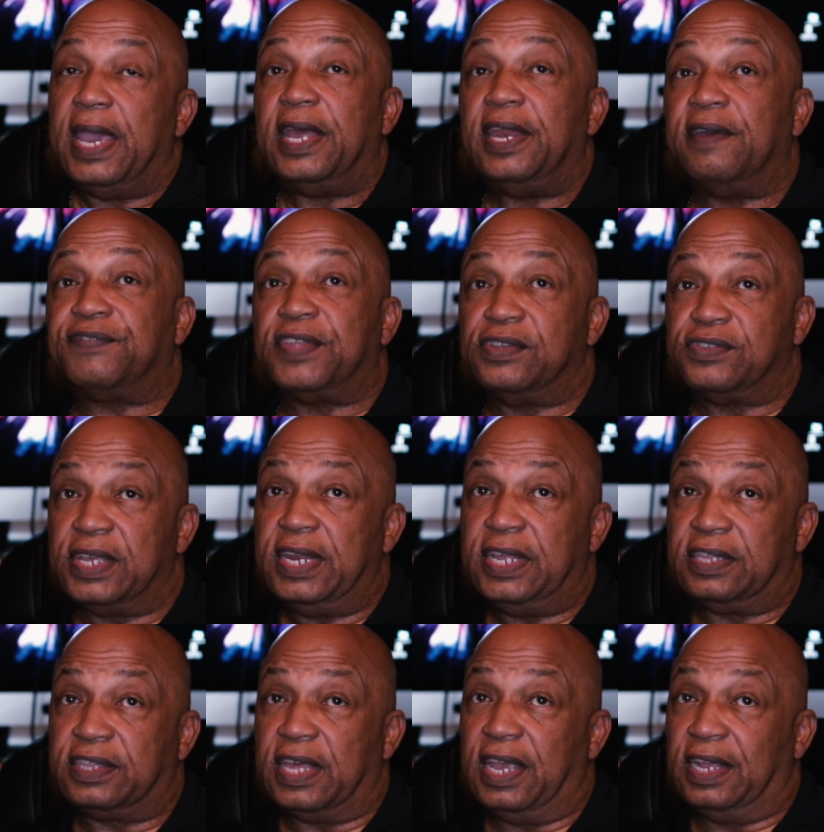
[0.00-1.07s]
And if there's
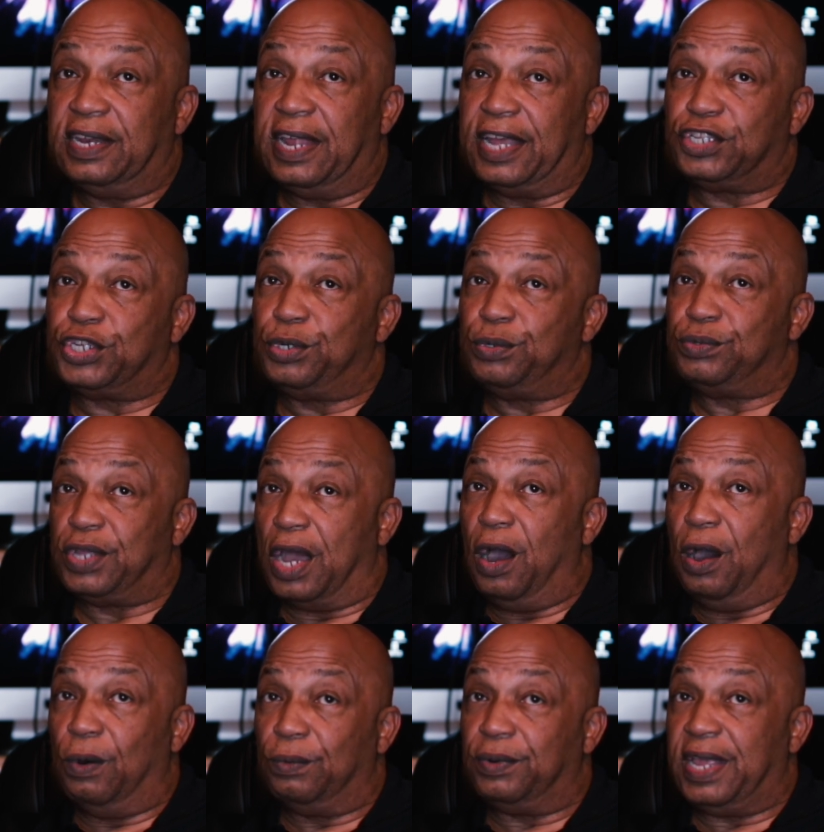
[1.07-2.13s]
anything that you
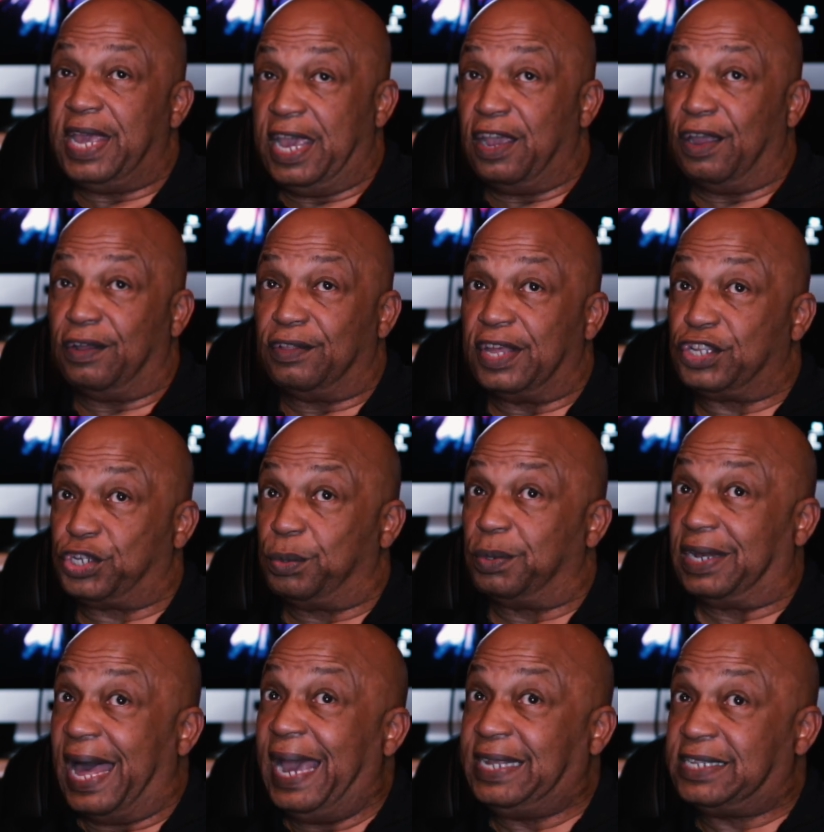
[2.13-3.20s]
don't hear that you
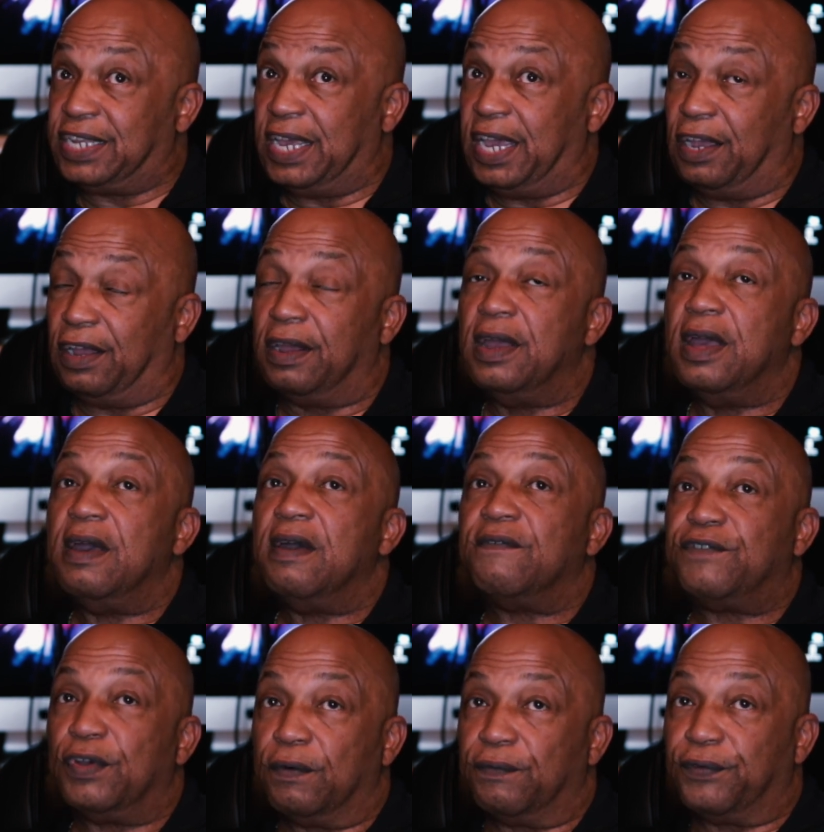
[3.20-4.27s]
would like to hear,
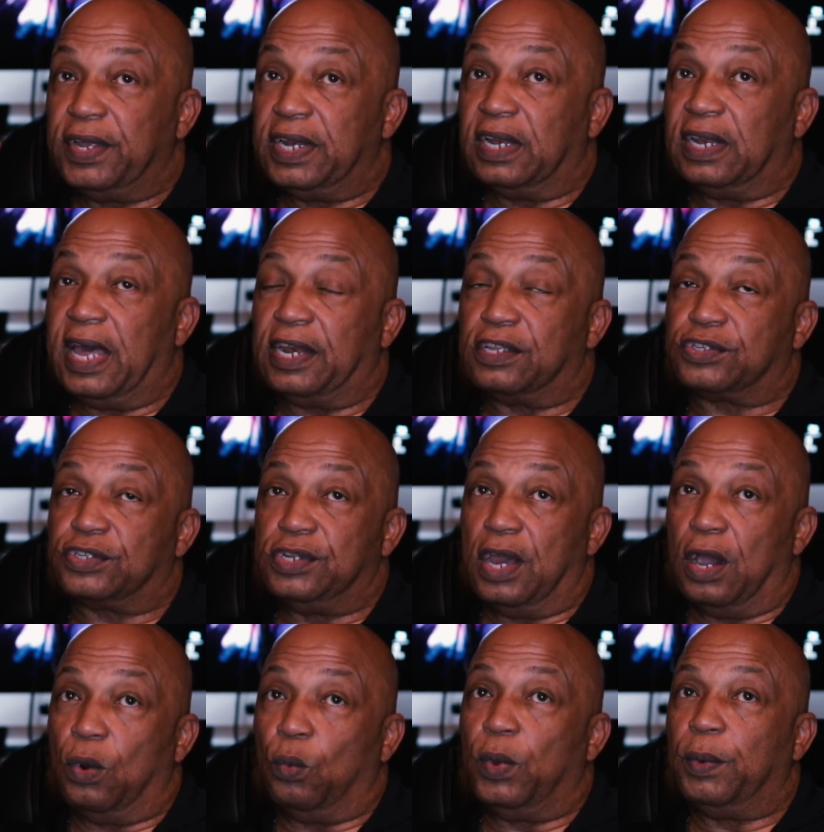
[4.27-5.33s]
feel free to let us
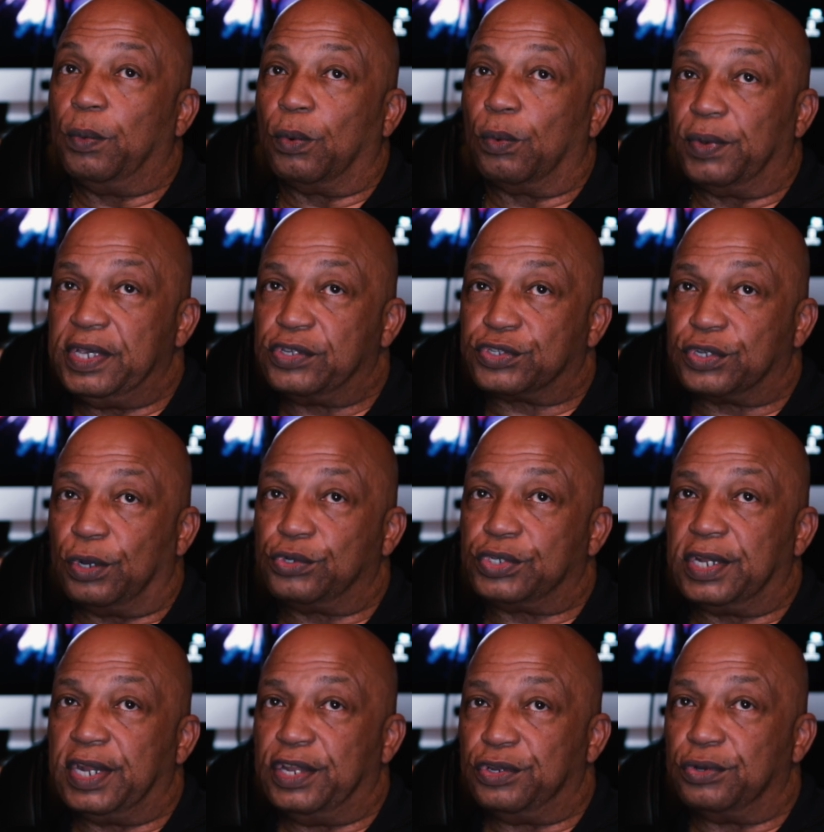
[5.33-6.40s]
know. We will
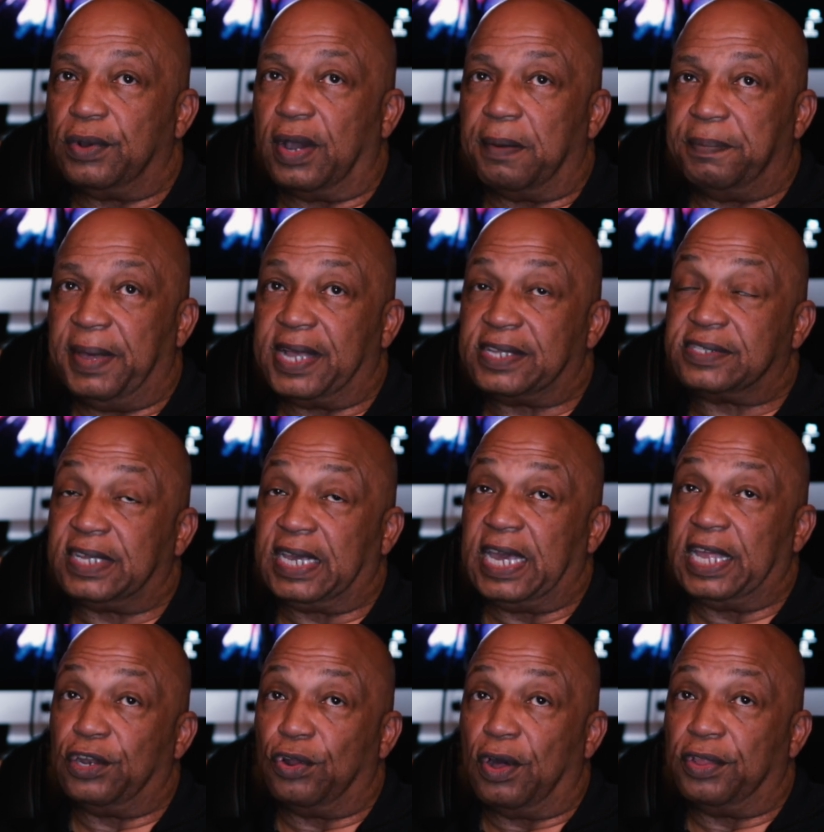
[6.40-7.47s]
research it and do our best to
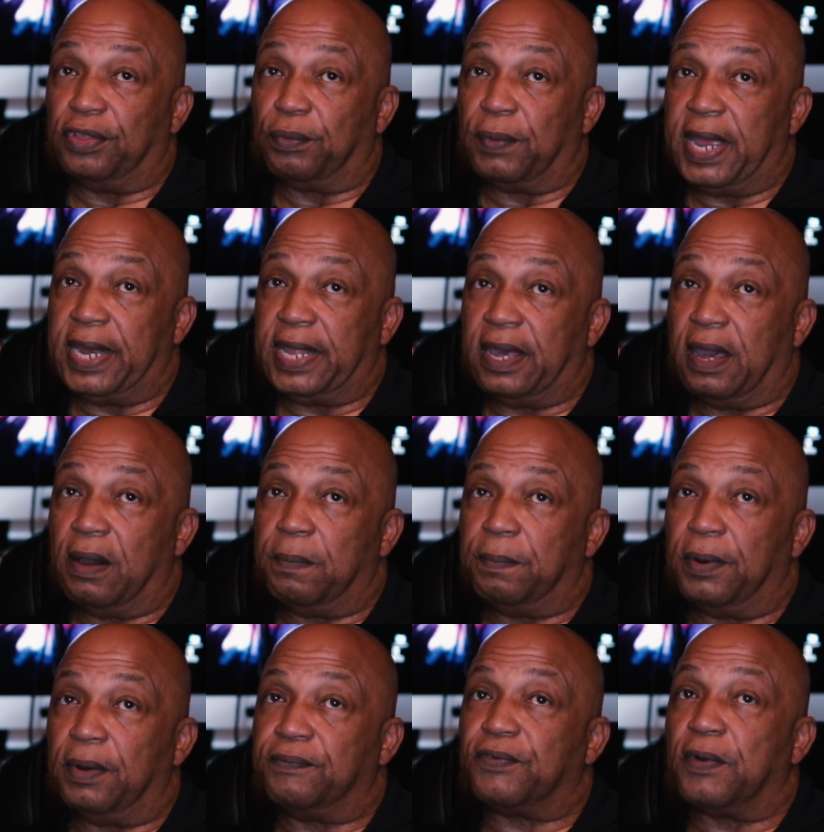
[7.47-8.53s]
get it on the radio.
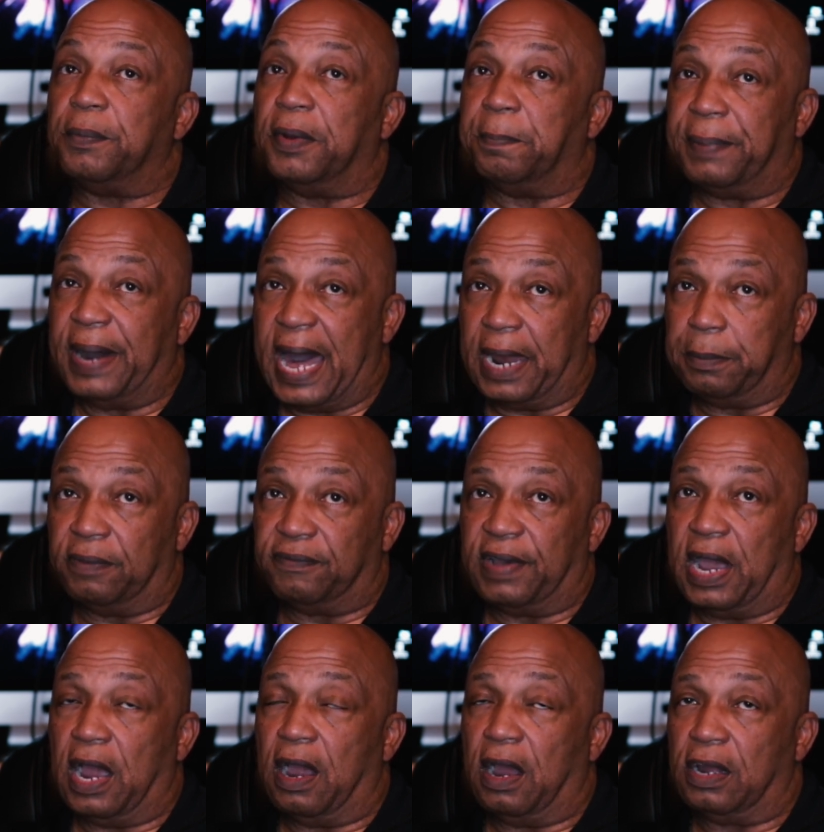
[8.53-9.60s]
But from the bottom of
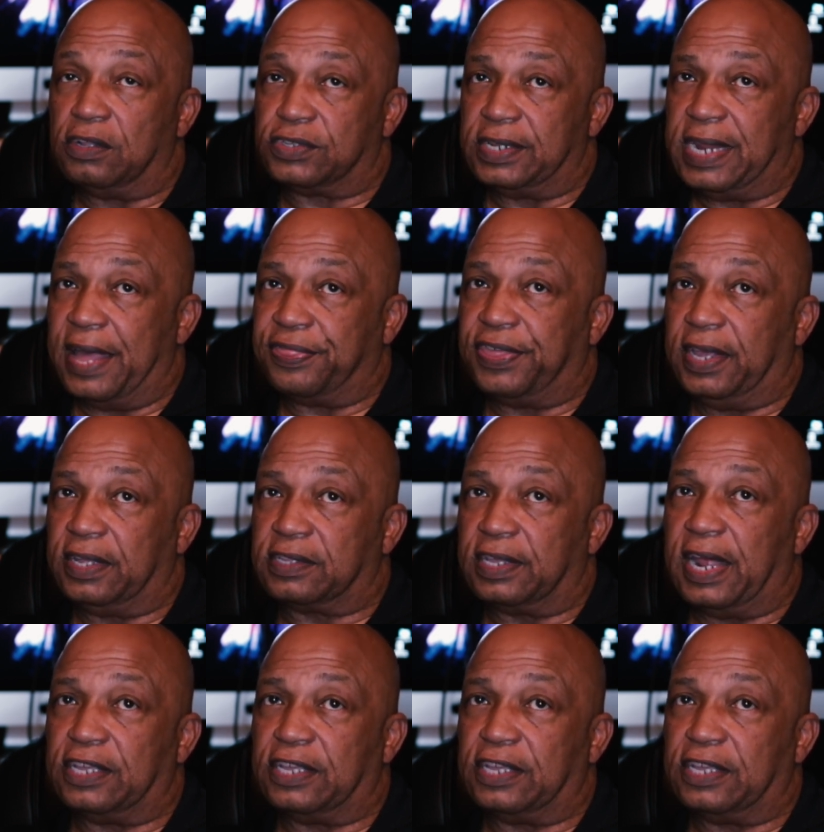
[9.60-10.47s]
our hearts, and I think that